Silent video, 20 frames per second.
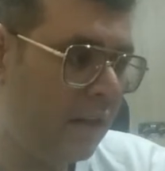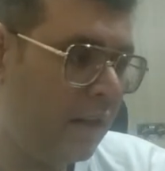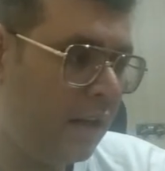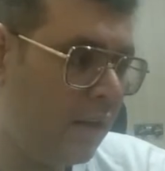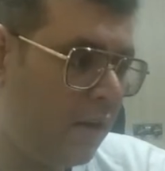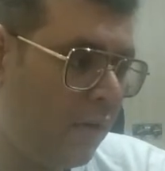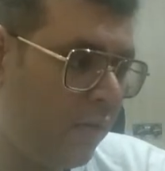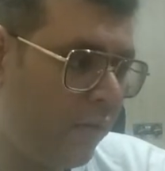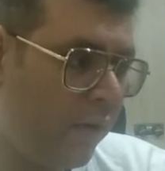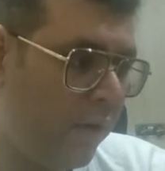
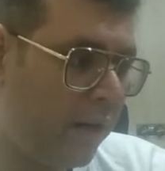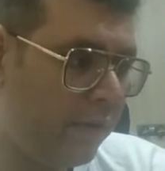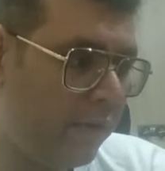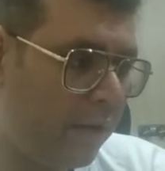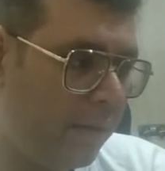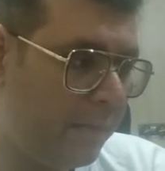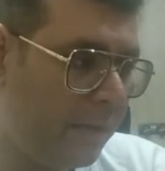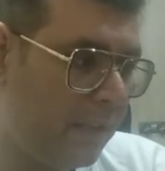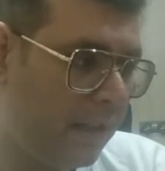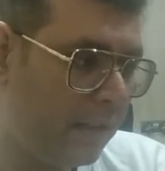What will
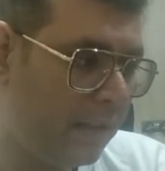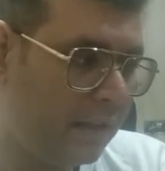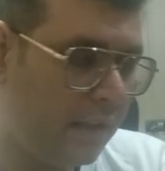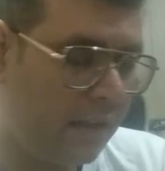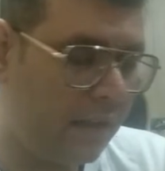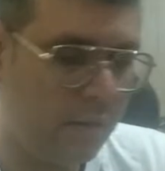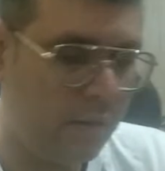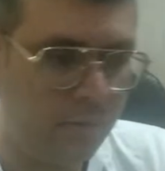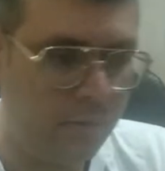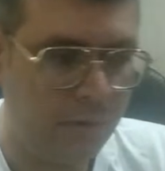be the result
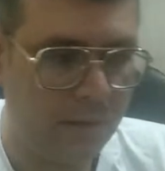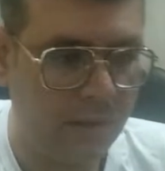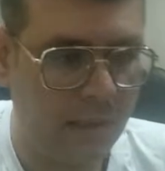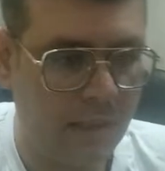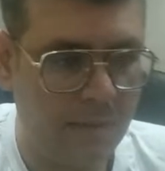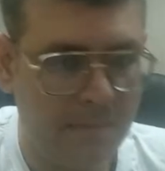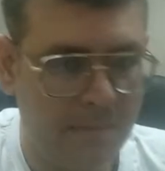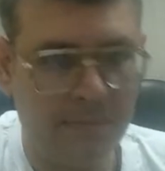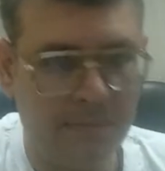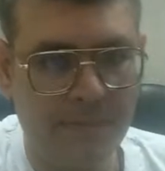of this
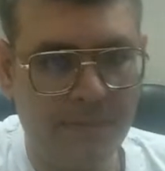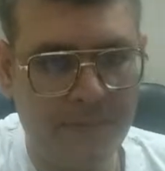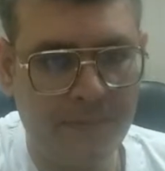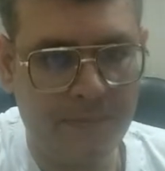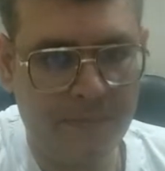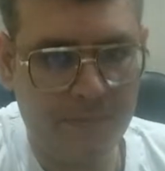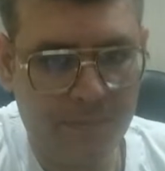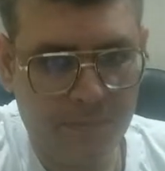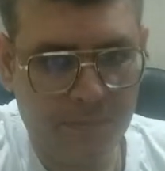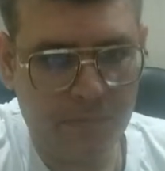game?
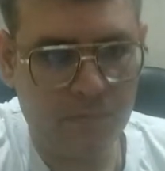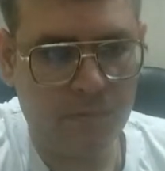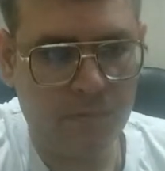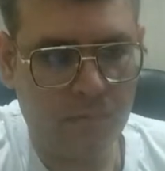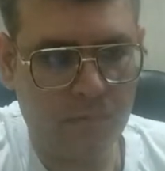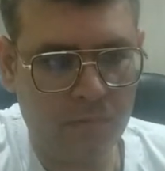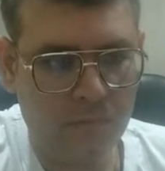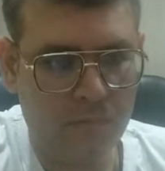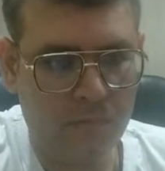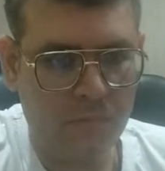
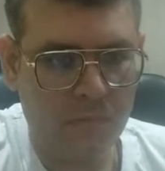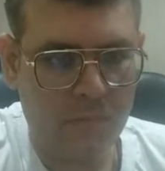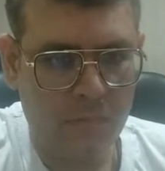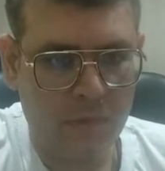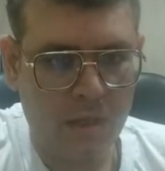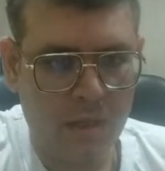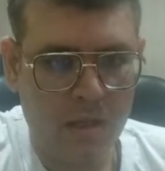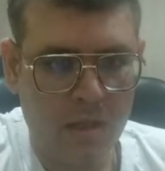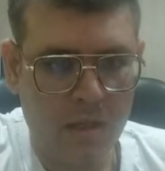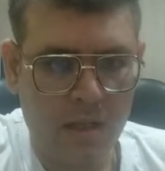
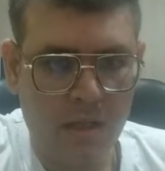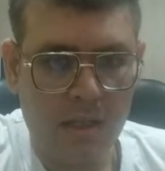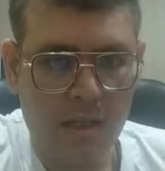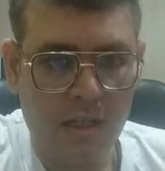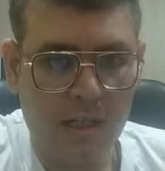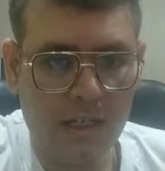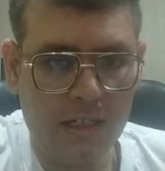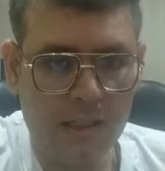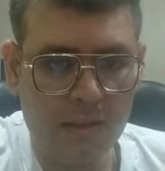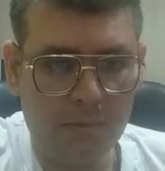
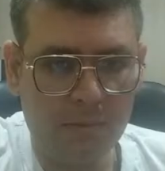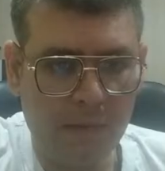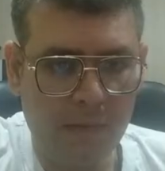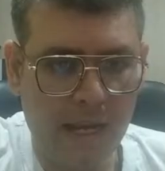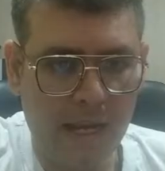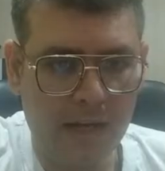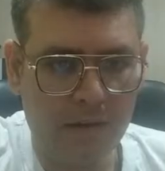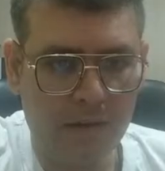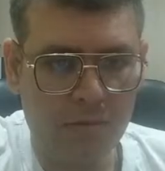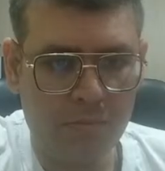It is black to play.